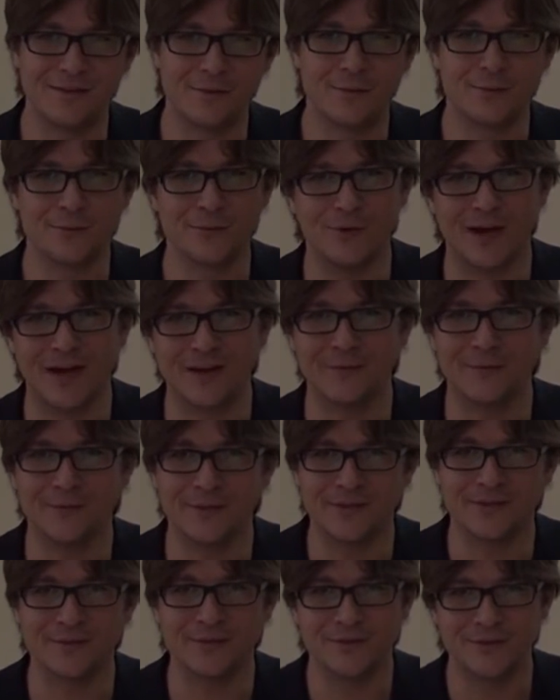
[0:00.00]
it through
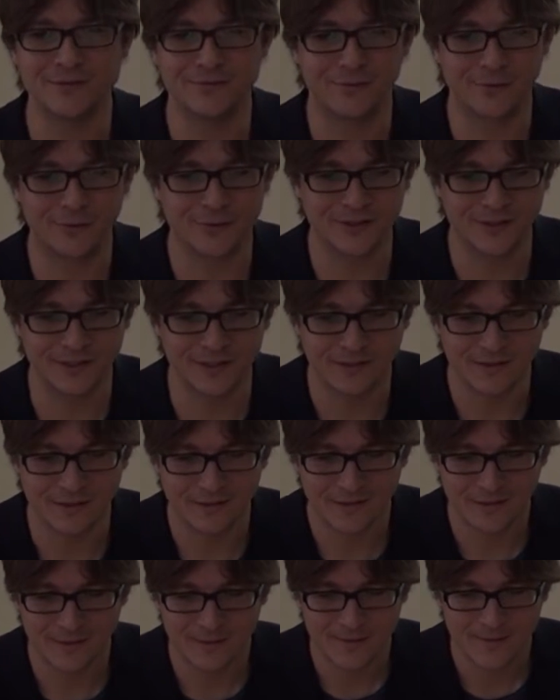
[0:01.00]
100, so it's 40.
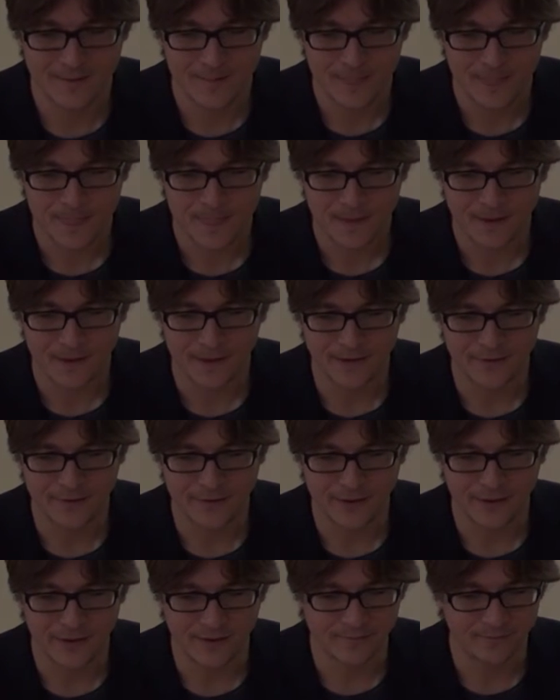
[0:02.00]
And
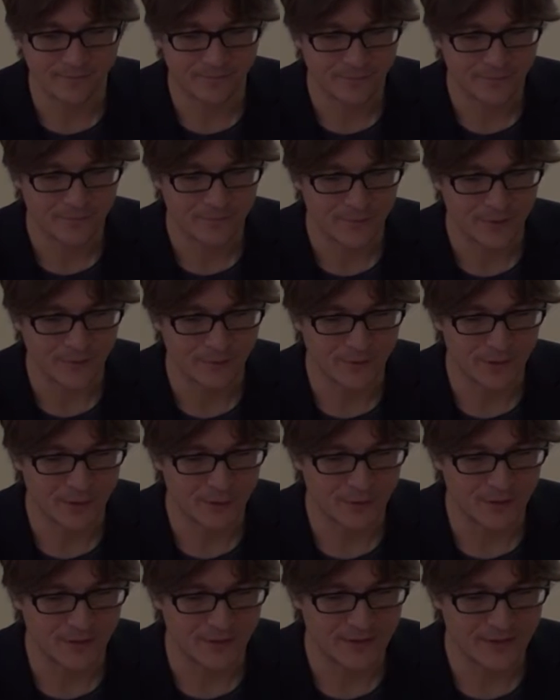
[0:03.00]
when we
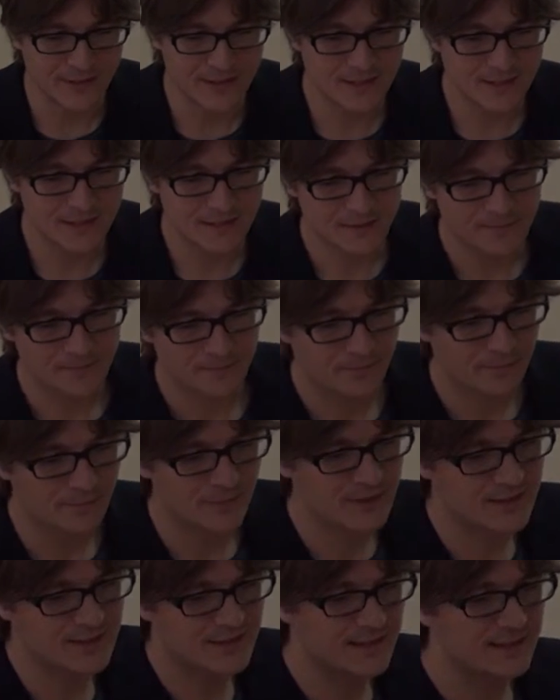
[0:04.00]
look at this,
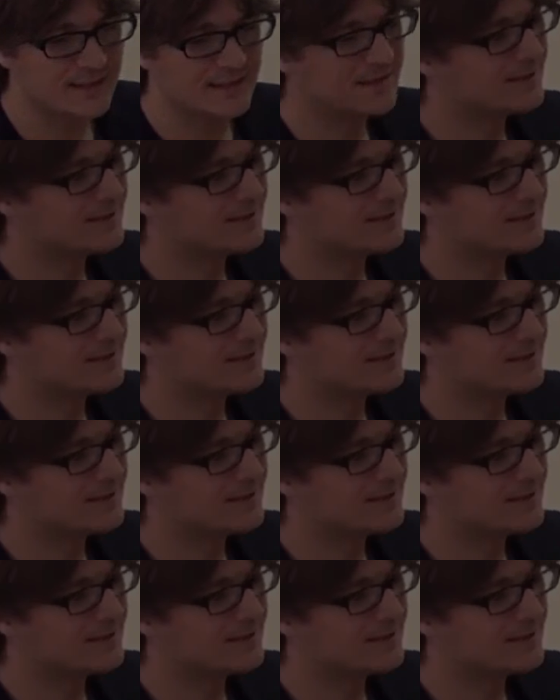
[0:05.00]
we see